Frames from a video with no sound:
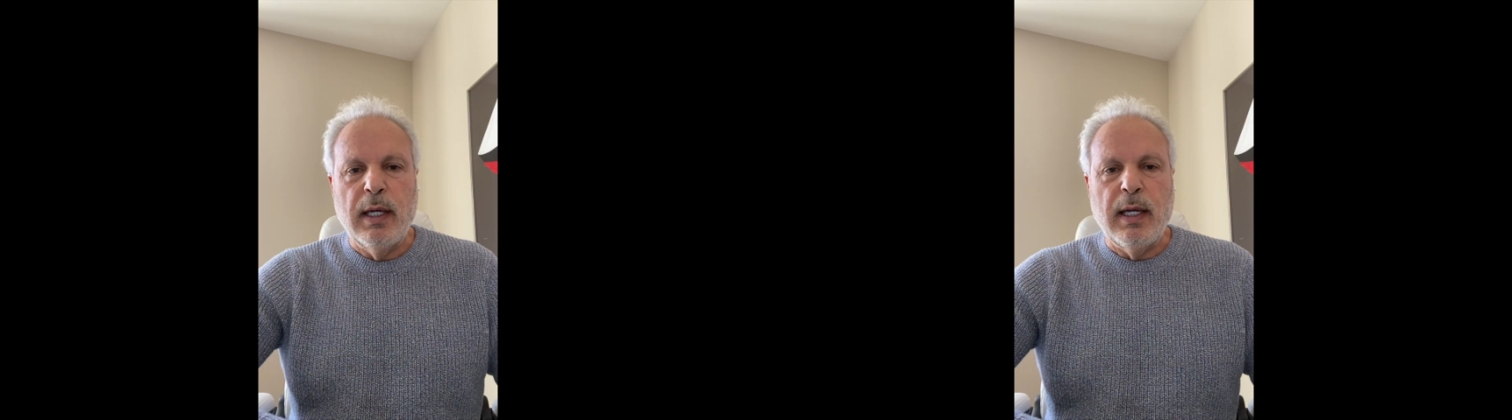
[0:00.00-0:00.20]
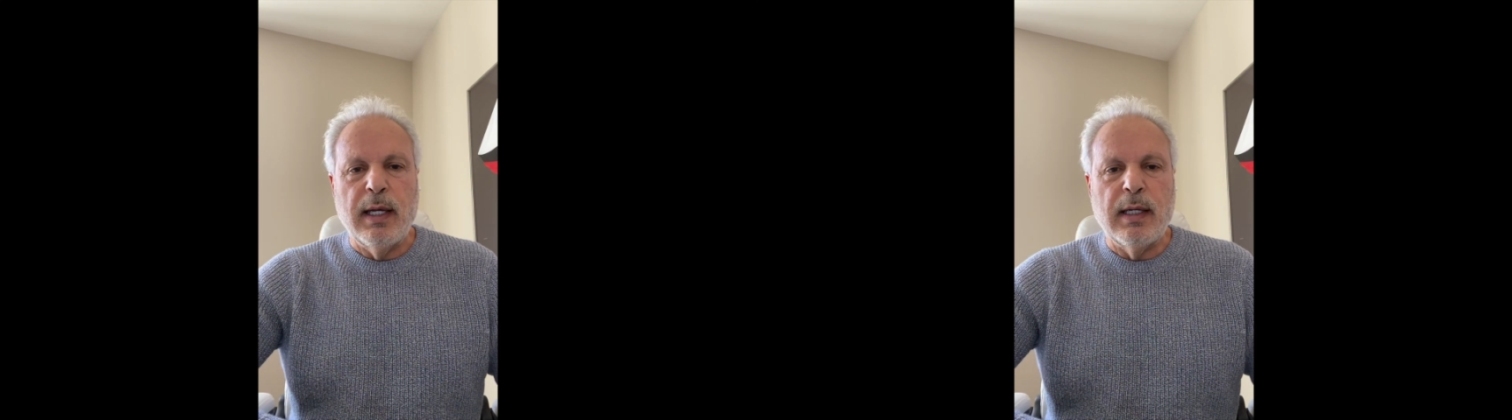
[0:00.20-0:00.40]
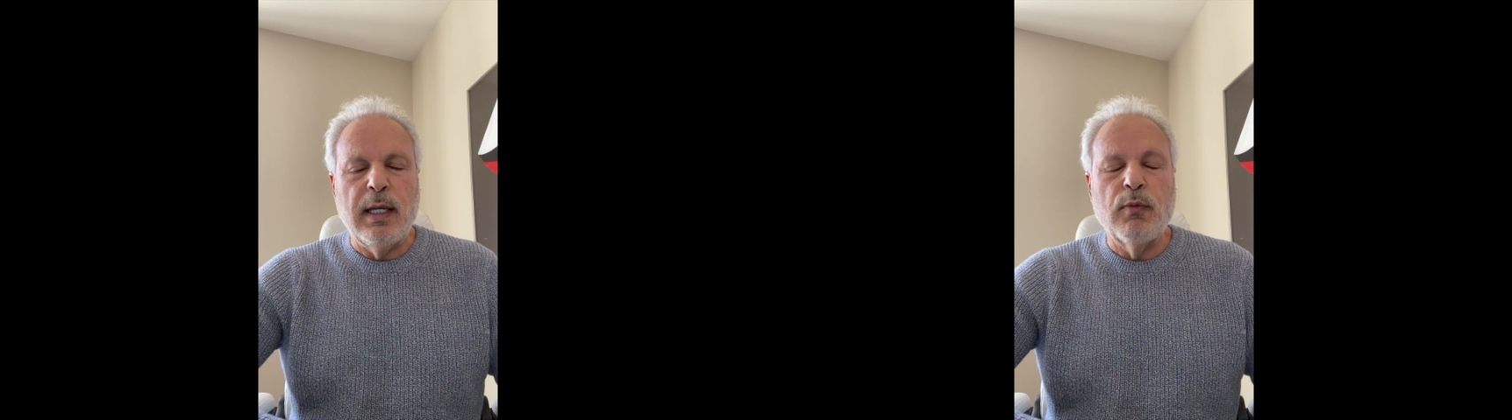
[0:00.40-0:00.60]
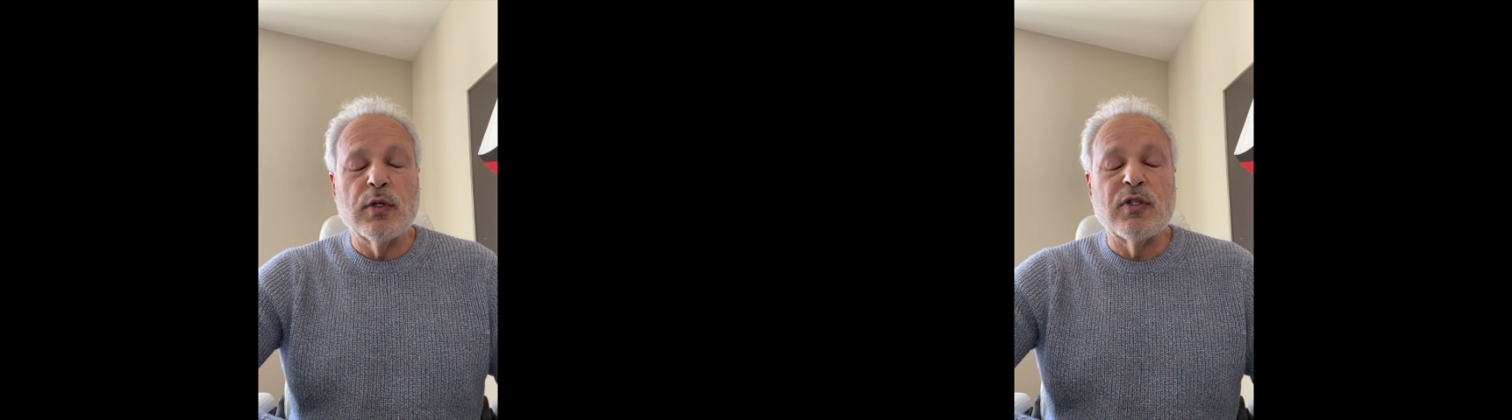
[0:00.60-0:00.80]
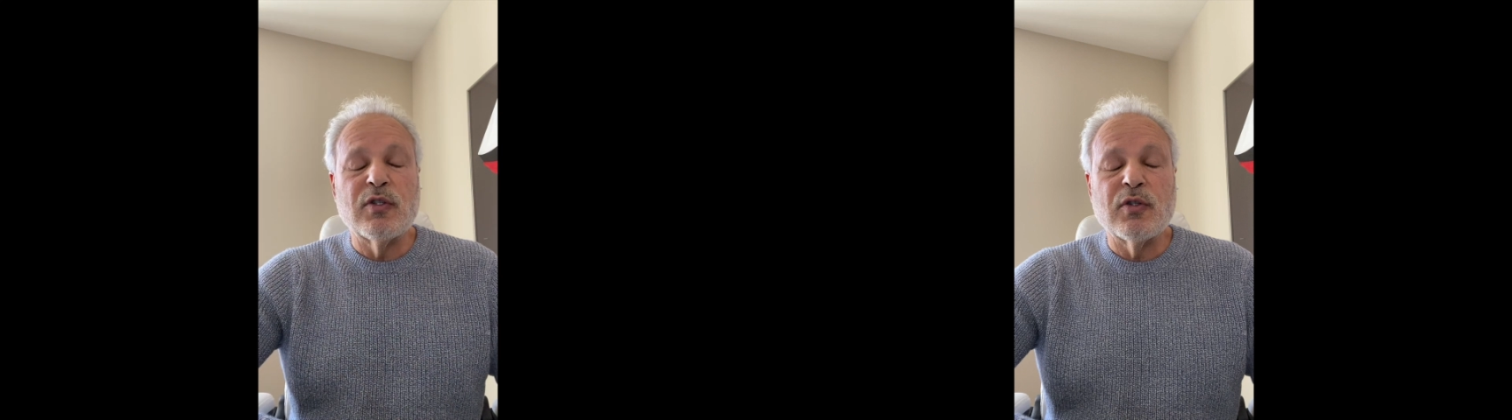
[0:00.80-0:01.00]
And he
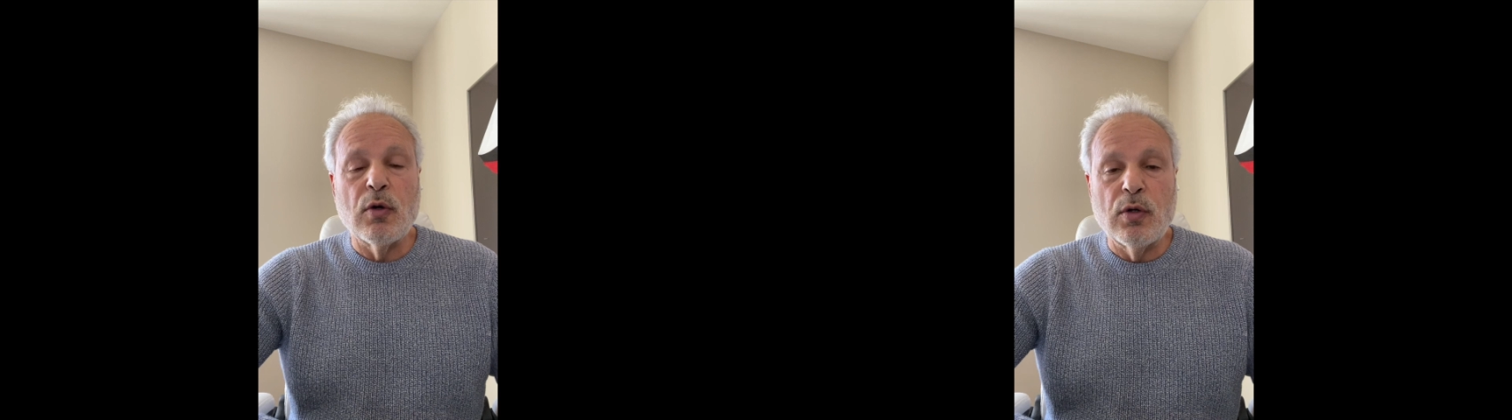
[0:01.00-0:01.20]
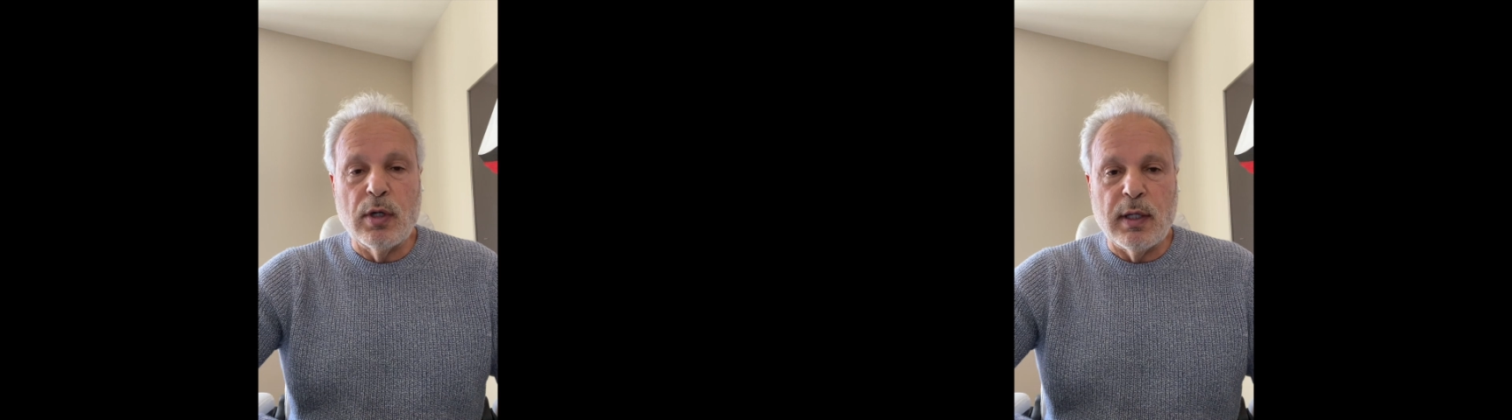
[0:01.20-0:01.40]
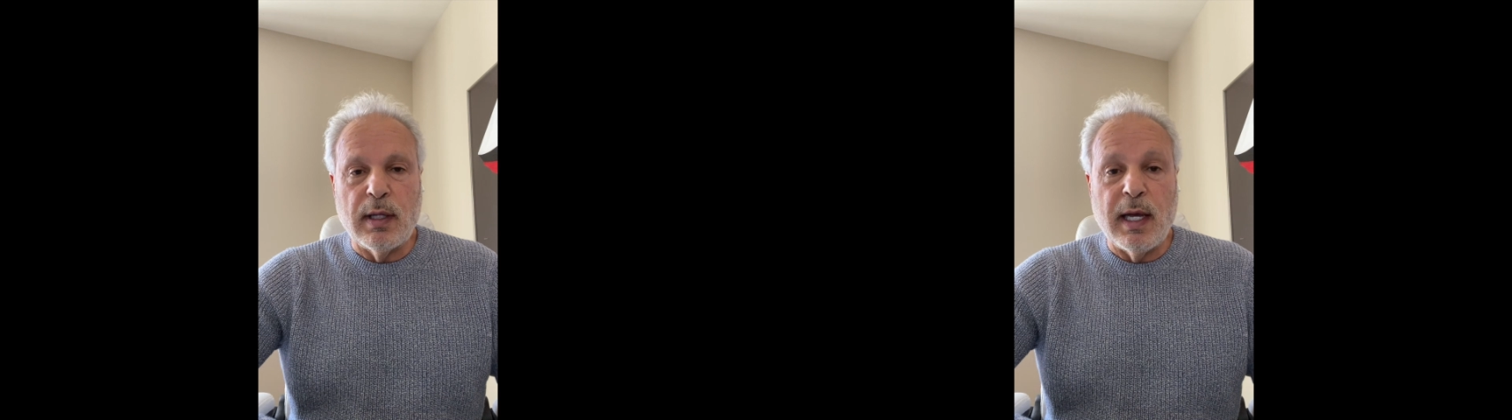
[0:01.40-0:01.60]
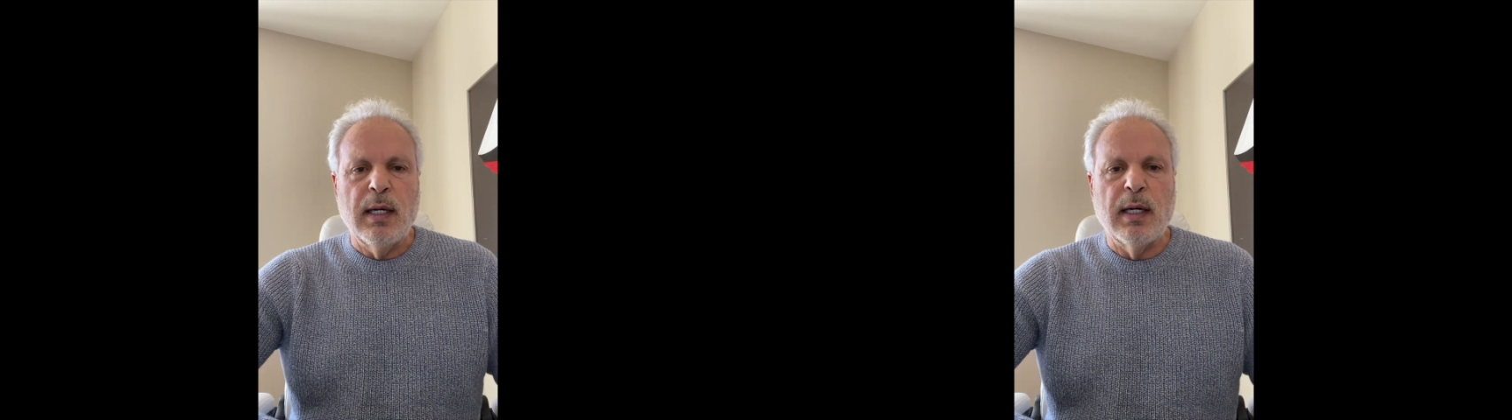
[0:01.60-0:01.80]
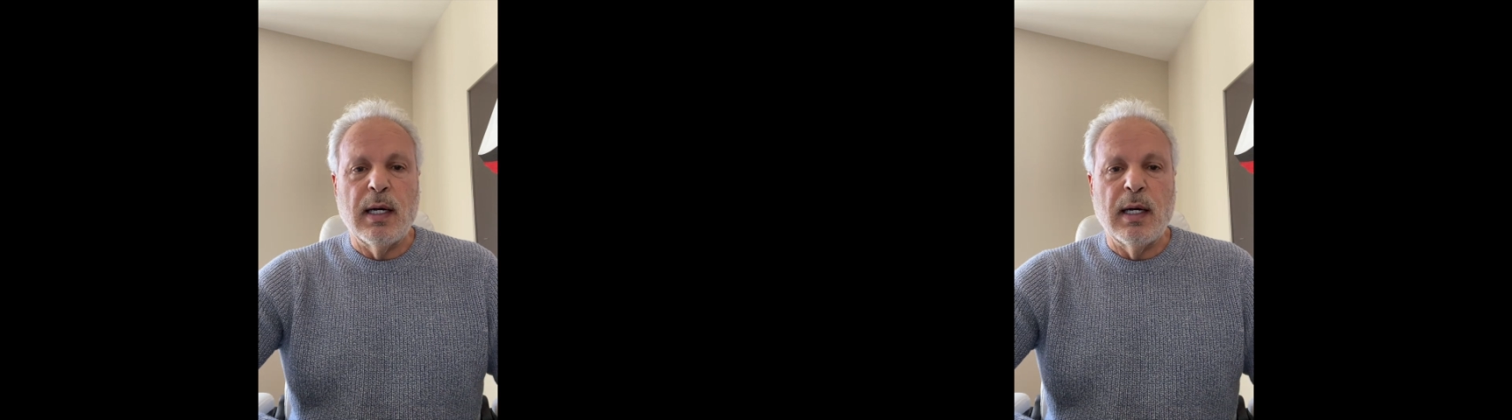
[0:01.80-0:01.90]
was so good at that.